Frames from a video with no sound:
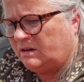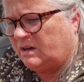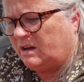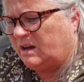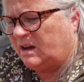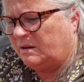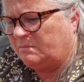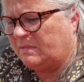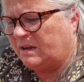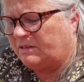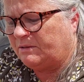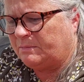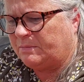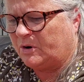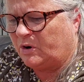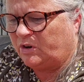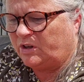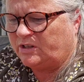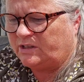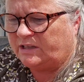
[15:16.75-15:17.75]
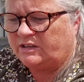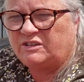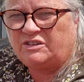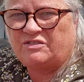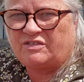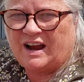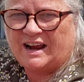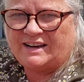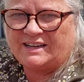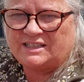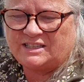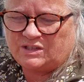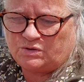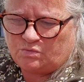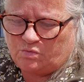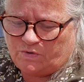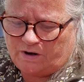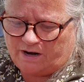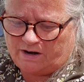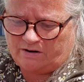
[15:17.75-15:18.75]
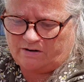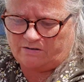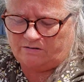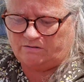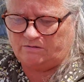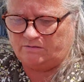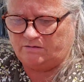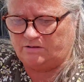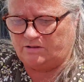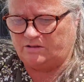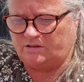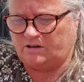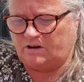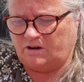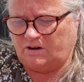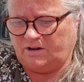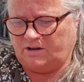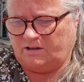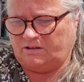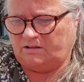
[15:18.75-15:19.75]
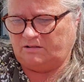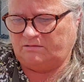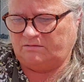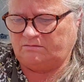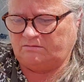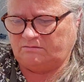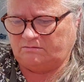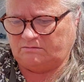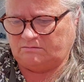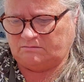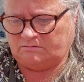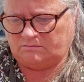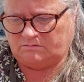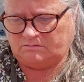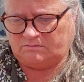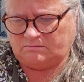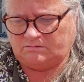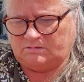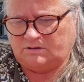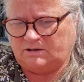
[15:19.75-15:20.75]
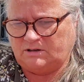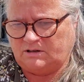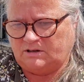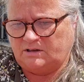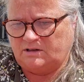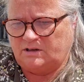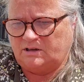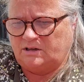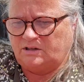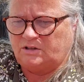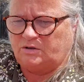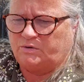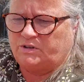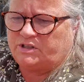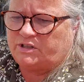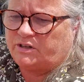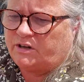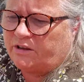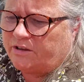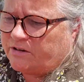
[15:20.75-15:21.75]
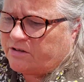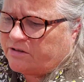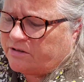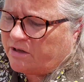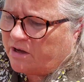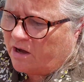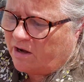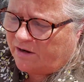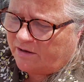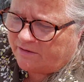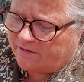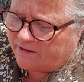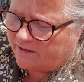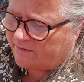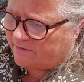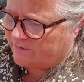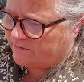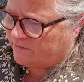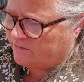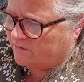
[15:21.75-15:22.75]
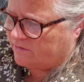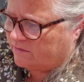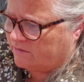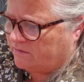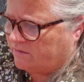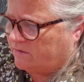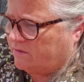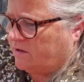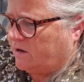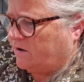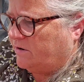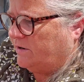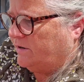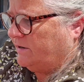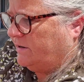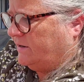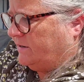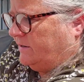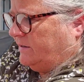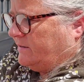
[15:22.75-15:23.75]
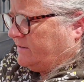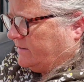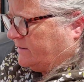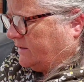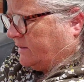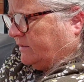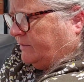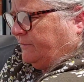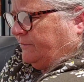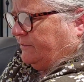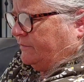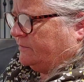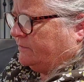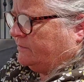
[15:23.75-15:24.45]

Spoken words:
I made the pockets in granny square style. So it's another style than the cardigan itself.